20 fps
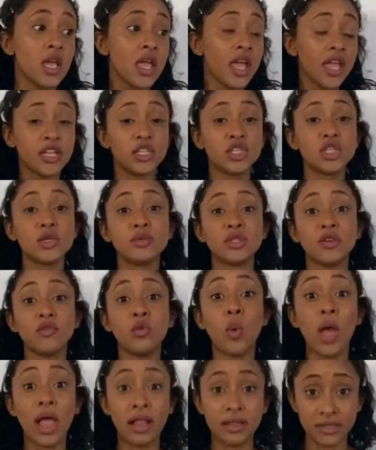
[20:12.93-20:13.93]
in terms of
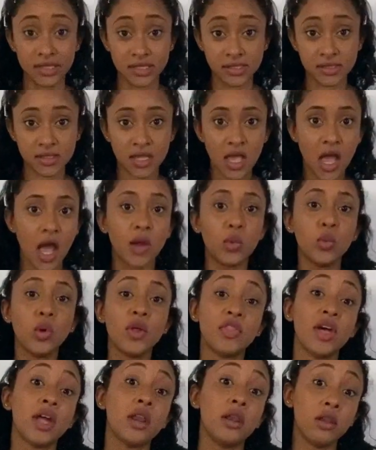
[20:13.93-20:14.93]
wellness and
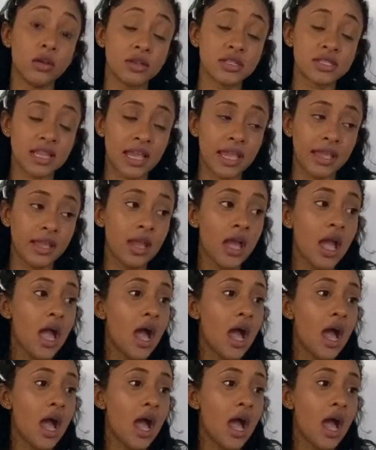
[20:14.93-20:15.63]
what that looks like.